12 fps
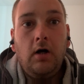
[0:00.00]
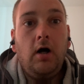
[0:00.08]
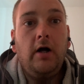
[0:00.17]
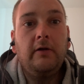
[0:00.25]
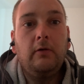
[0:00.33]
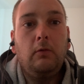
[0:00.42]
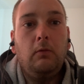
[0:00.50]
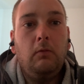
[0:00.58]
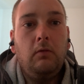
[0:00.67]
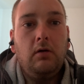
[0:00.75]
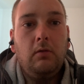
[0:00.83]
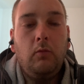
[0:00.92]
Hi all,
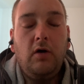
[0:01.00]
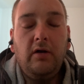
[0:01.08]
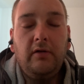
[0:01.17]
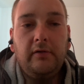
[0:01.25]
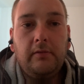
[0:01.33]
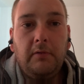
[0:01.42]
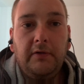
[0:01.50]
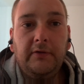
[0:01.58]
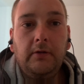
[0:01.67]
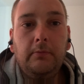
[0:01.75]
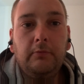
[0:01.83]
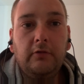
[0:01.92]
welcome to my
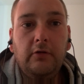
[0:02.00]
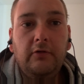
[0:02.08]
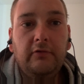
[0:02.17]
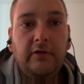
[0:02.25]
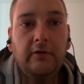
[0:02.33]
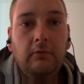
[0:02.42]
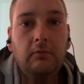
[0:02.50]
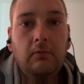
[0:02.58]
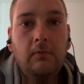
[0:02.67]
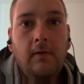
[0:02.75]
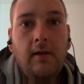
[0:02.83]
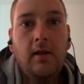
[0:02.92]
YouTube channel.
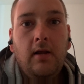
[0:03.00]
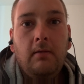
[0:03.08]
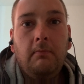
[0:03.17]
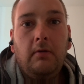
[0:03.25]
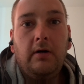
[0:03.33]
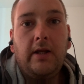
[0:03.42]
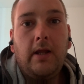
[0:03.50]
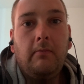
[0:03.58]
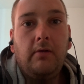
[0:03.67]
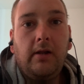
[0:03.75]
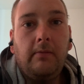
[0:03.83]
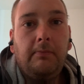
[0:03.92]
My
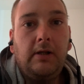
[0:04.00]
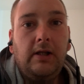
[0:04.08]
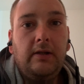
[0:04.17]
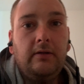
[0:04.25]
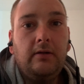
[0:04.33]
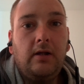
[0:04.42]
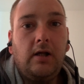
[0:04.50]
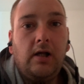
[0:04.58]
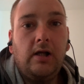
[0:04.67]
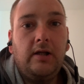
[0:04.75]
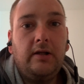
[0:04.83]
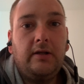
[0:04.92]
name is Ben,
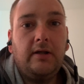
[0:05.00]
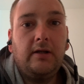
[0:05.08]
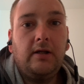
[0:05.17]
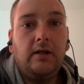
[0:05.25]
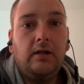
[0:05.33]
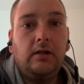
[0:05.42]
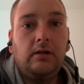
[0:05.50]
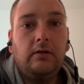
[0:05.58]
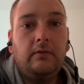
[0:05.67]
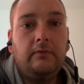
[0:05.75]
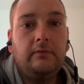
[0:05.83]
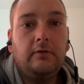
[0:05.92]
aka
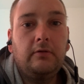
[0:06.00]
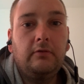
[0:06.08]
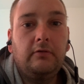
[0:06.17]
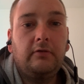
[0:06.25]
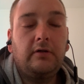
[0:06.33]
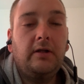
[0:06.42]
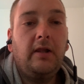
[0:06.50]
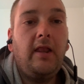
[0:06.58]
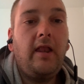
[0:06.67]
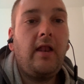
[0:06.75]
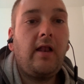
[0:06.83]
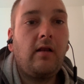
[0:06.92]
No
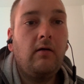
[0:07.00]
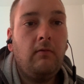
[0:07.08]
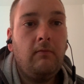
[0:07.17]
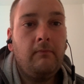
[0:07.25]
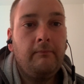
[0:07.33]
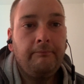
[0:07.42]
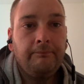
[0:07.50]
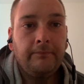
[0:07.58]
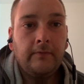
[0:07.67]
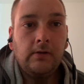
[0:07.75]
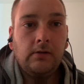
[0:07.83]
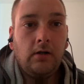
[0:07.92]
Shins.
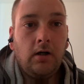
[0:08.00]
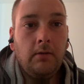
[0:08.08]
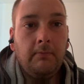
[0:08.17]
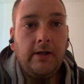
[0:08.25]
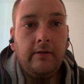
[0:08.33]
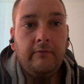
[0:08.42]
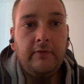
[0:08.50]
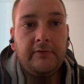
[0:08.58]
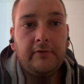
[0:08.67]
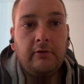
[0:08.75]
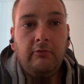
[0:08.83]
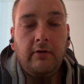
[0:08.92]
I make
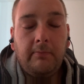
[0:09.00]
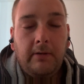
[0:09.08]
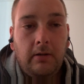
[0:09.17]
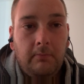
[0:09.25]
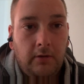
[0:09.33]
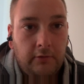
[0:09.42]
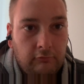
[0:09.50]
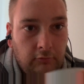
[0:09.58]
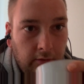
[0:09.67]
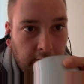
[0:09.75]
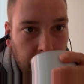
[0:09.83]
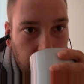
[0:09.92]
videos about my
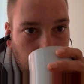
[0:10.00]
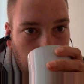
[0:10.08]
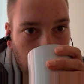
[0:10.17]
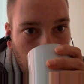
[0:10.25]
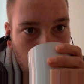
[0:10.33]
drug use,